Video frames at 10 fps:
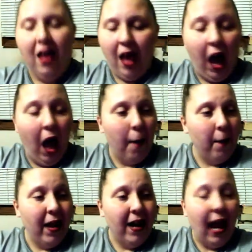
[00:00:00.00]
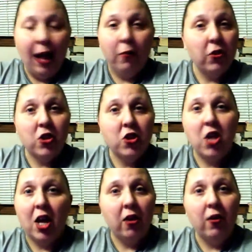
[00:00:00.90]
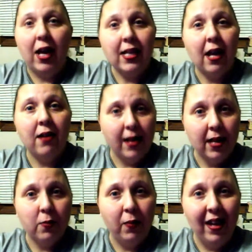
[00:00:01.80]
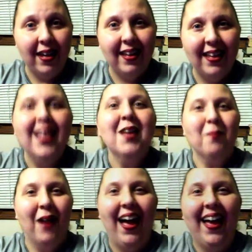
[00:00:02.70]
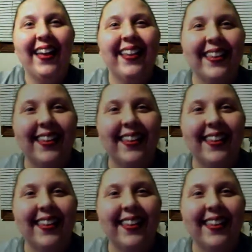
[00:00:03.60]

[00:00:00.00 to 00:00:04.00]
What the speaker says: And I will just check you guys out next week. Bye.